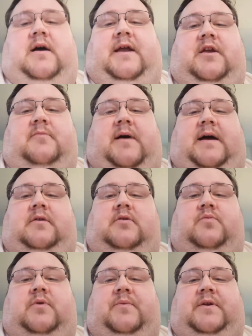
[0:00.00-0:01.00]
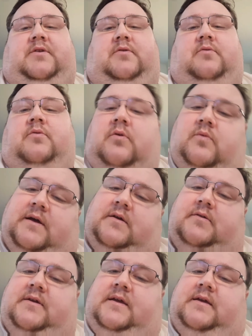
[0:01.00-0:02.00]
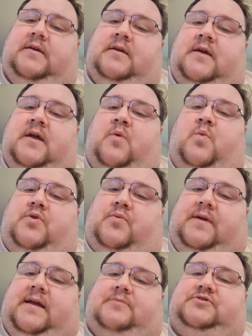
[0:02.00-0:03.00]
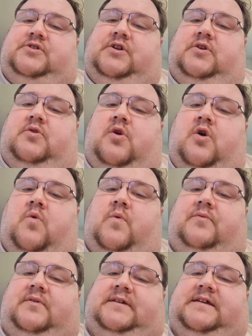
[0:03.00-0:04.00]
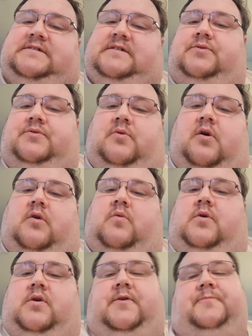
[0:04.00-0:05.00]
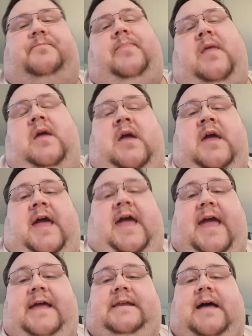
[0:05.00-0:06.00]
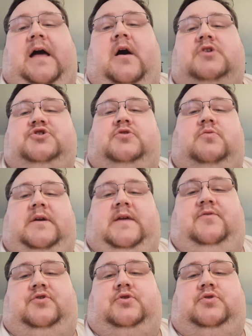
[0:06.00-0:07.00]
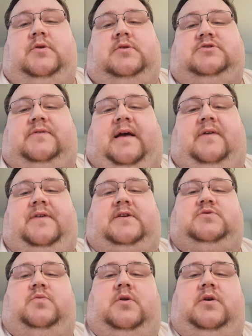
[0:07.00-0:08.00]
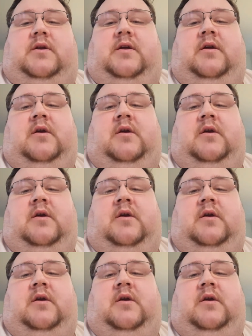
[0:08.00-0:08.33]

out of your mind. And what do? Well, with Rehab Studio, we release it through artwork. And I also will give you tutorials on how things work,